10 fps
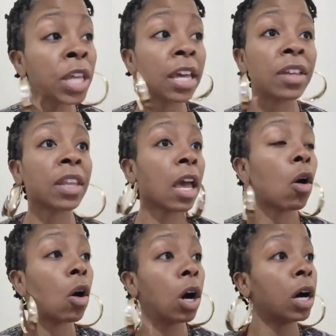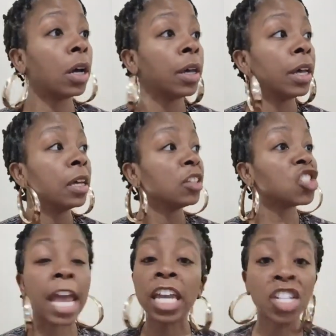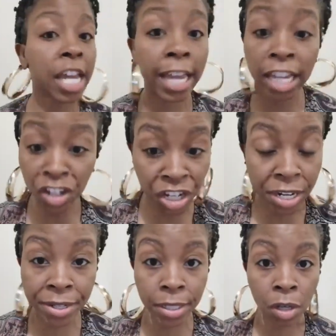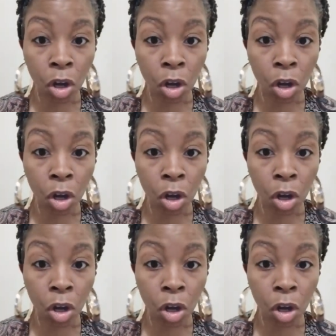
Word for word: that that are change agents.